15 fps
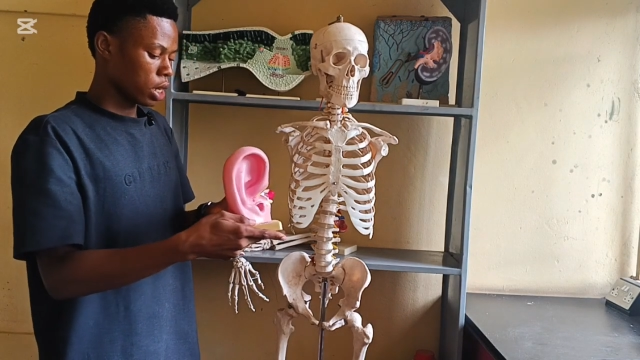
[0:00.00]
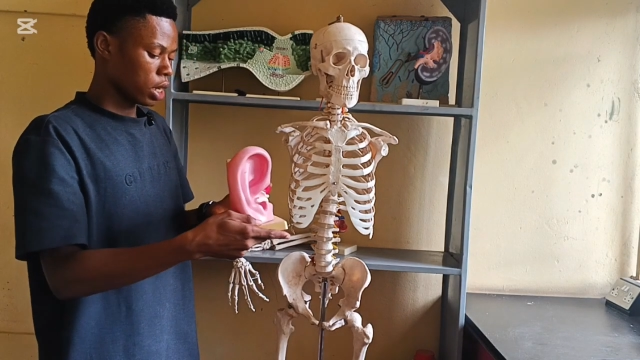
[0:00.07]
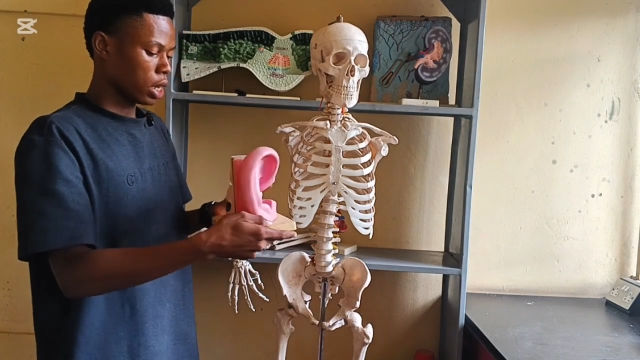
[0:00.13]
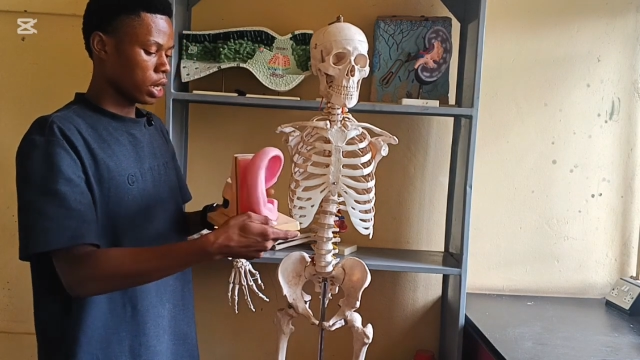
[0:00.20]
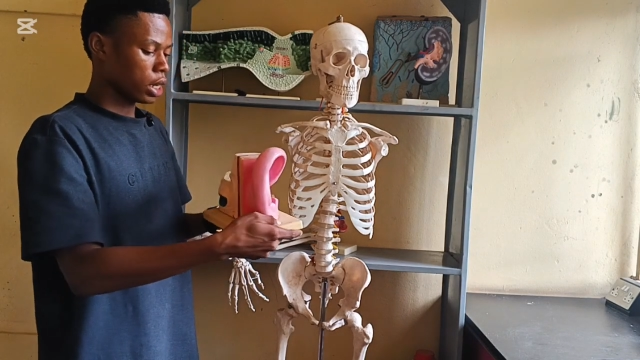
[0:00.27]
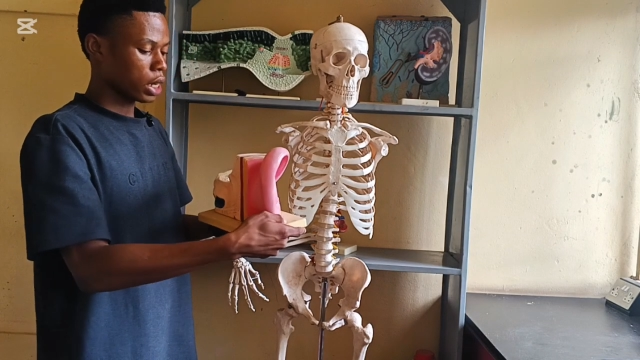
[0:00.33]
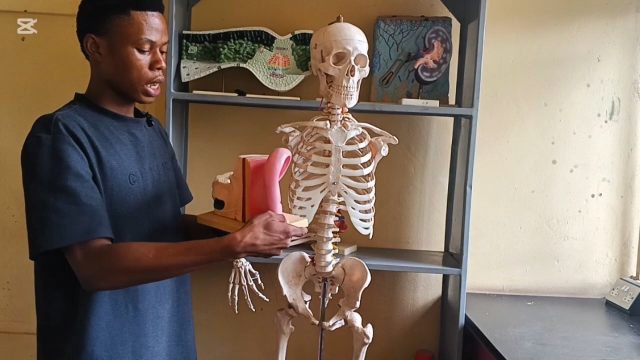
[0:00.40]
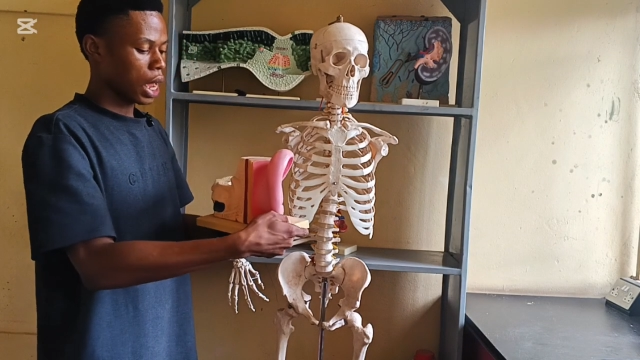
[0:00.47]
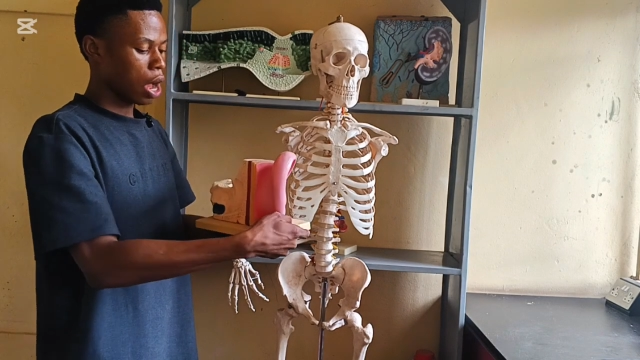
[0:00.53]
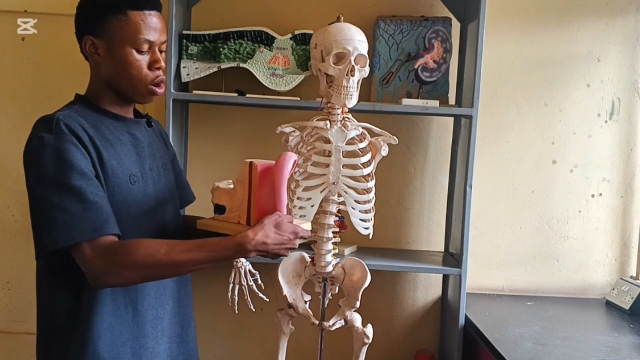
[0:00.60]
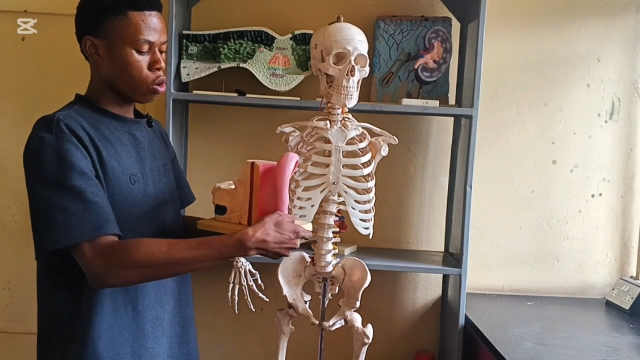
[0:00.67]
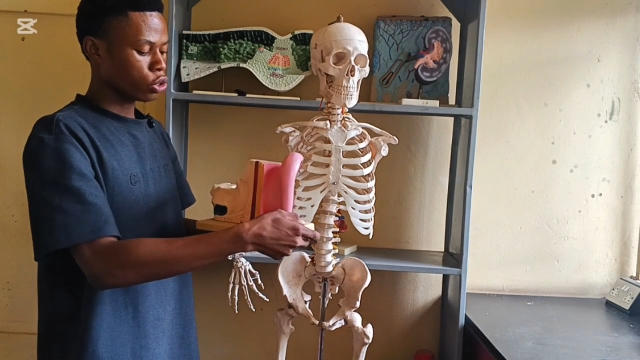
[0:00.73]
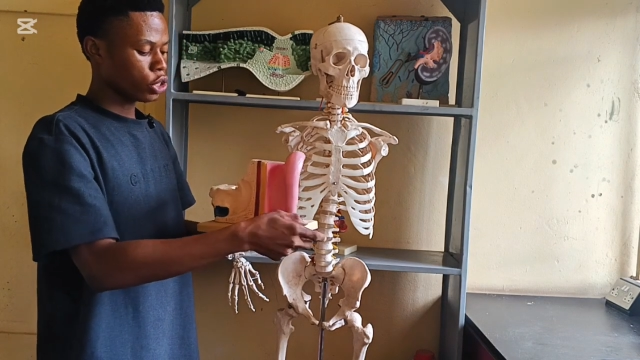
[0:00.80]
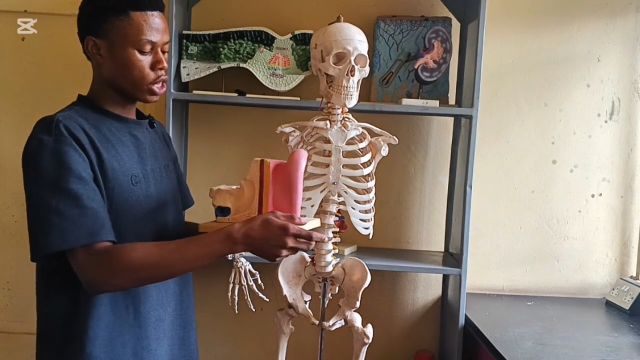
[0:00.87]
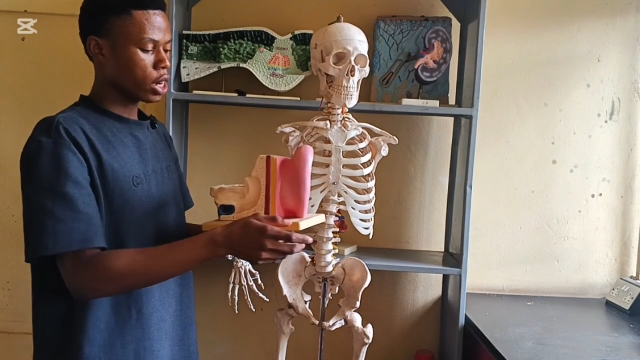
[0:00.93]
and
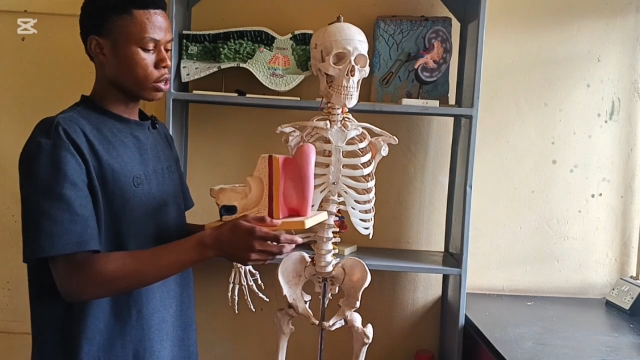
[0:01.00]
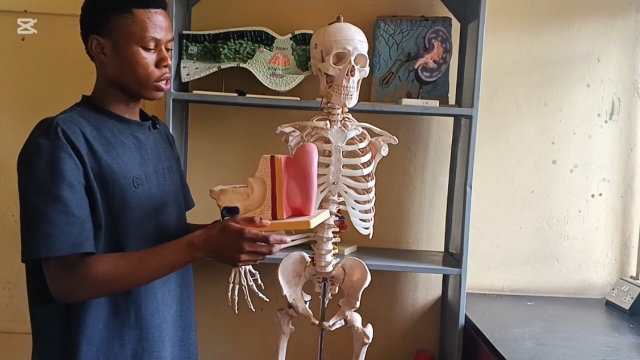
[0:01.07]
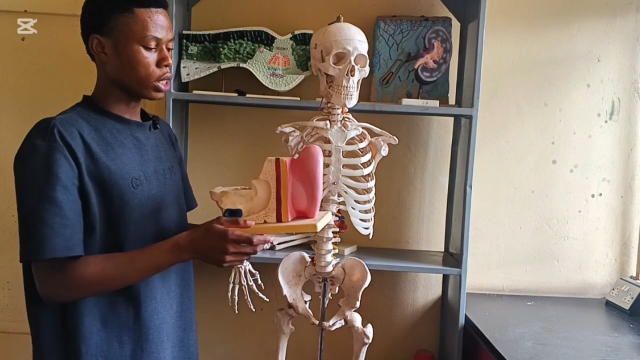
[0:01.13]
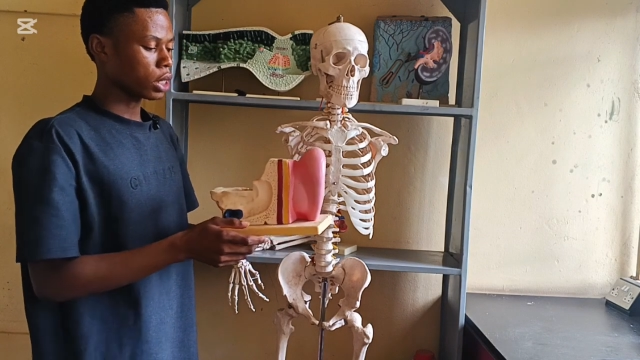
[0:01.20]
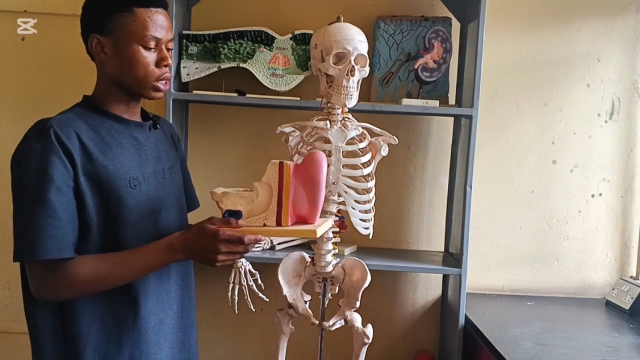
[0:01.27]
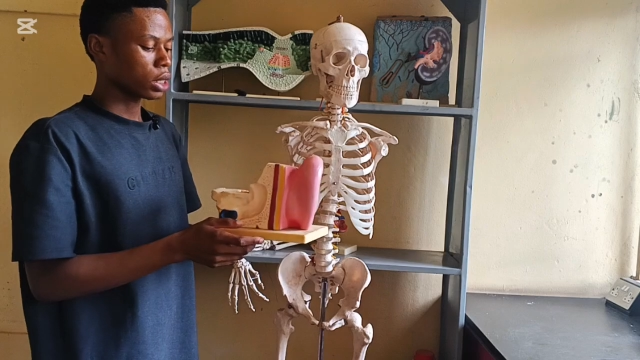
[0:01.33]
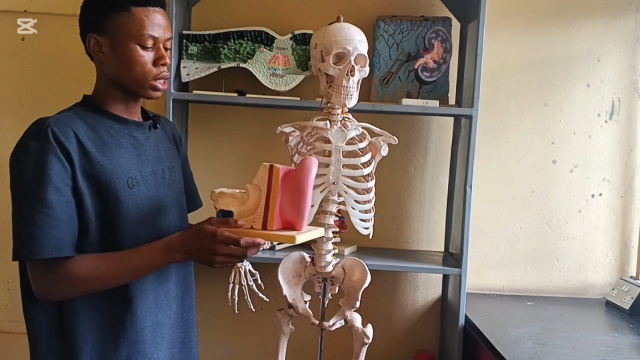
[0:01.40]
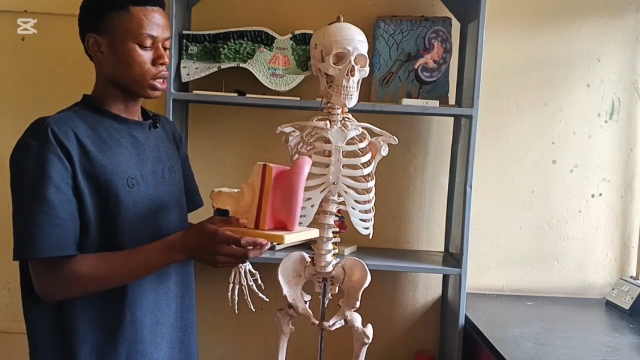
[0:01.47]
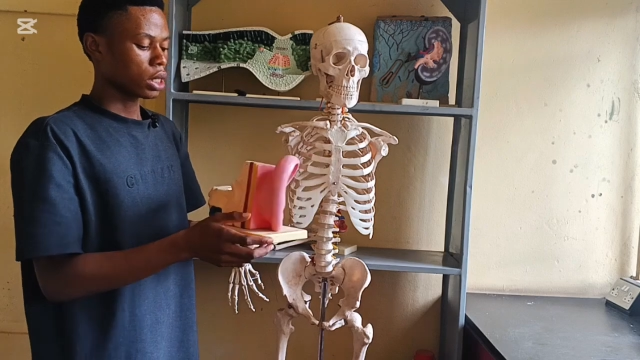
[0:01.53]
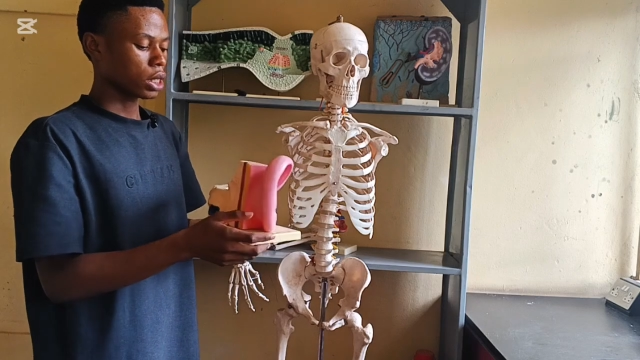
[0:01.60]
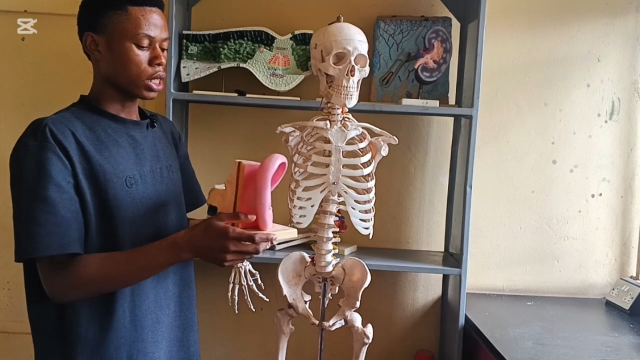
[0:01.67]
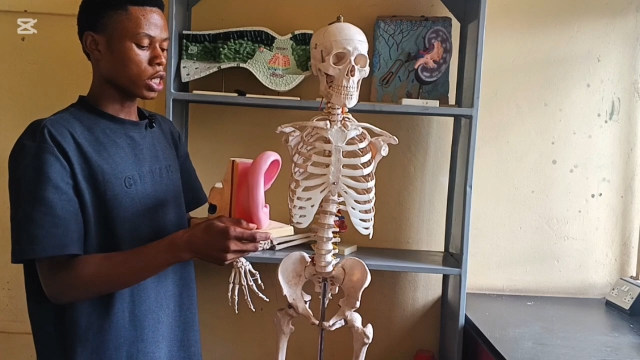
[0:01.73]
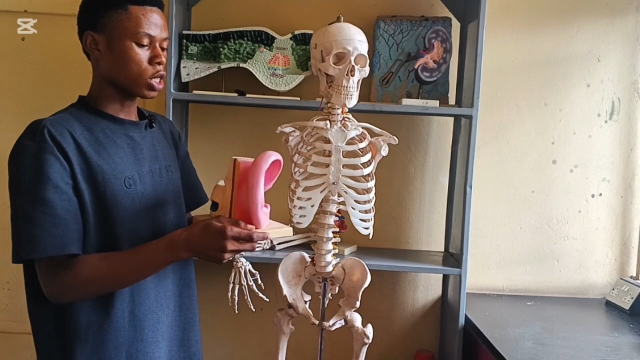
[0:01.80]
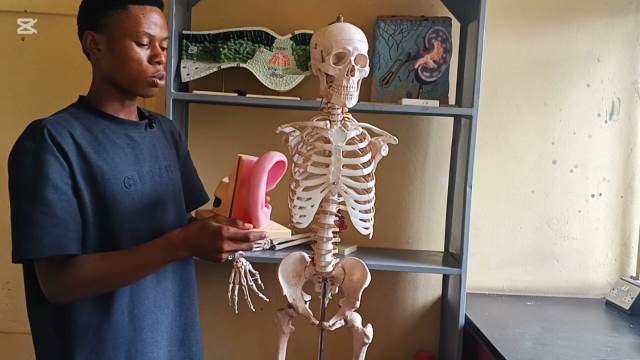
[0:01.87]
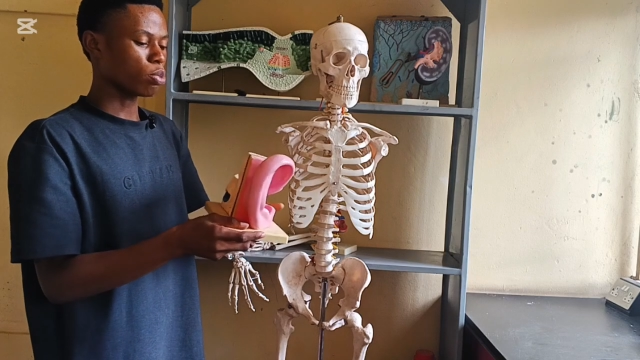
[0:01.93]
how hearing
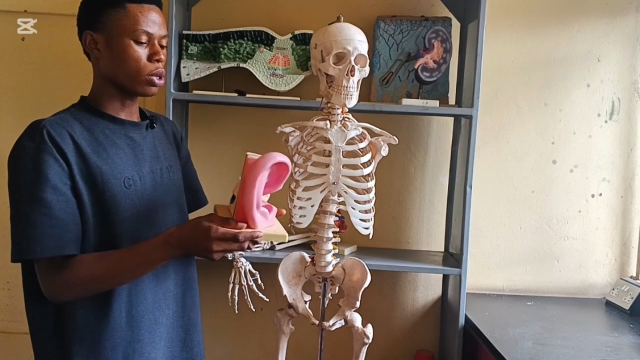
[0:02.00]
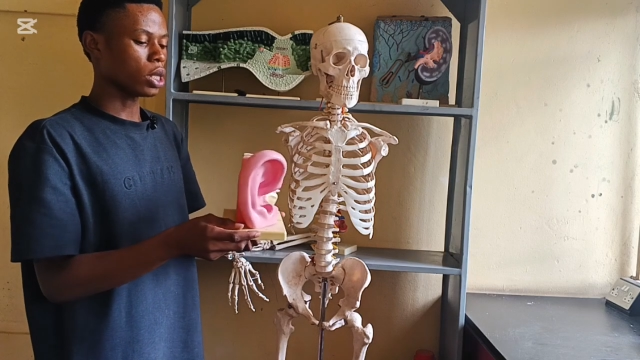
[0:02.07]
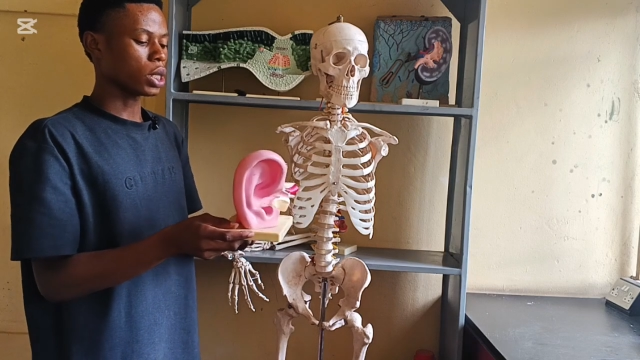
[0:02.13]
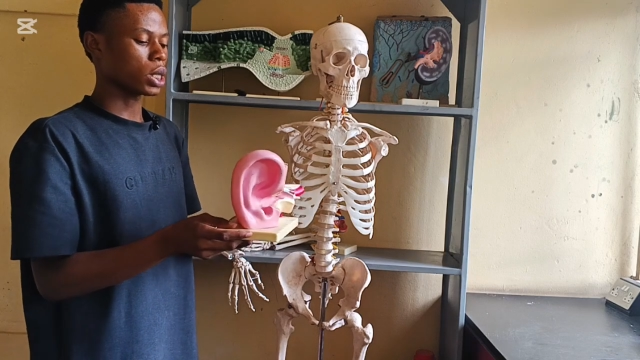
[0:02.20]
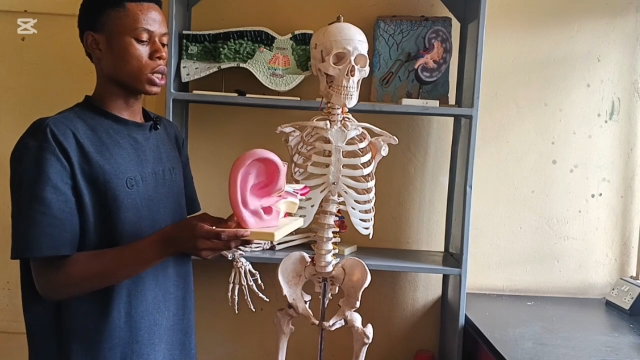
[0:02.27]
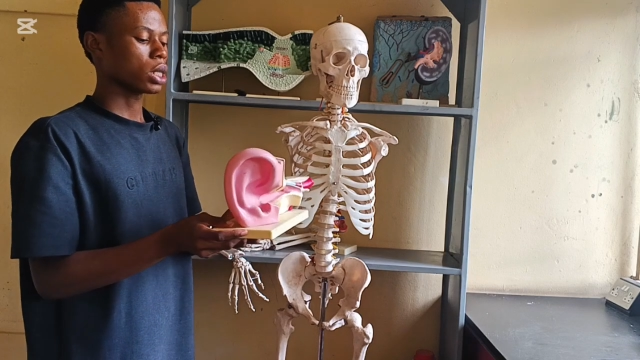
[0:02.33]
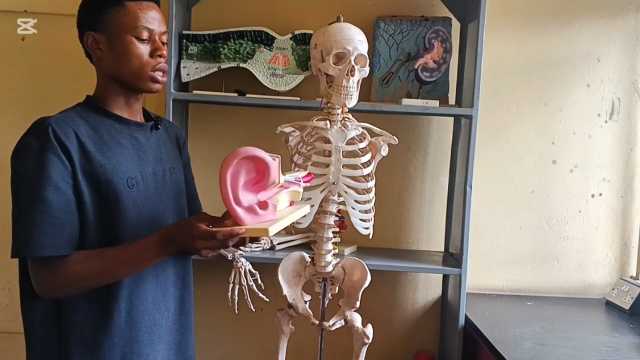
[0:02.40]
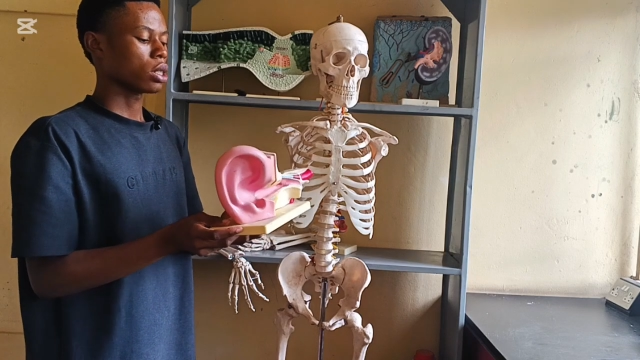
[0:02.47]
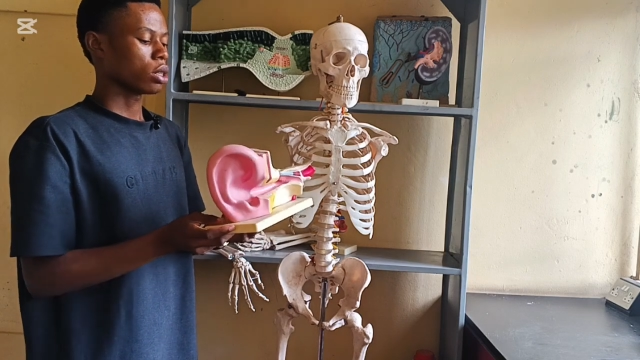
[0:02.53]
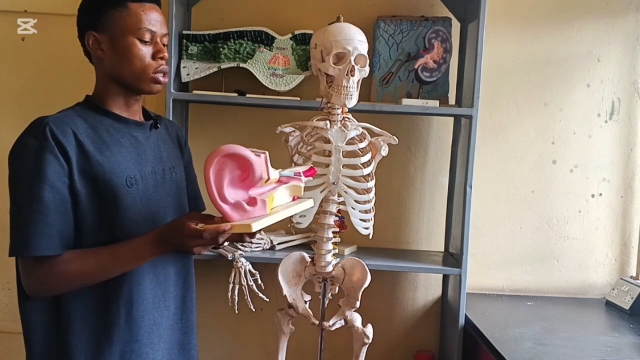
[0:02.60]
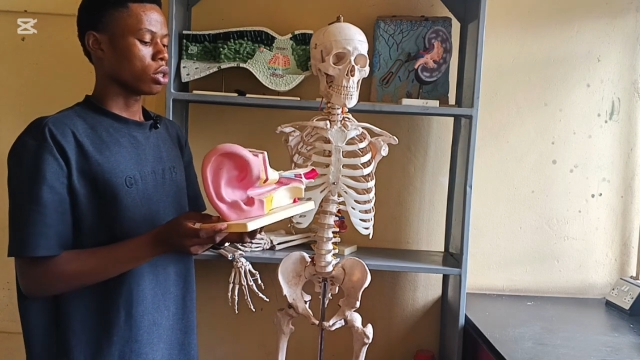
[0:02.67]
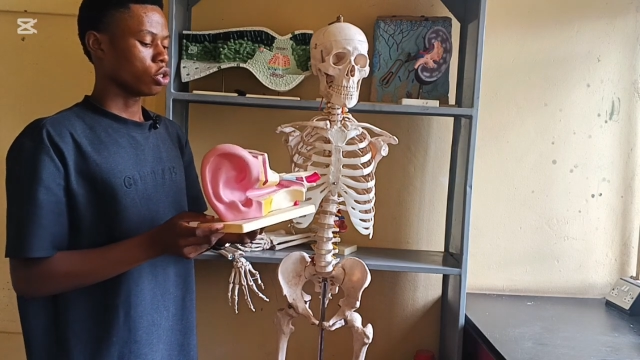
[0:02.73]
takes place,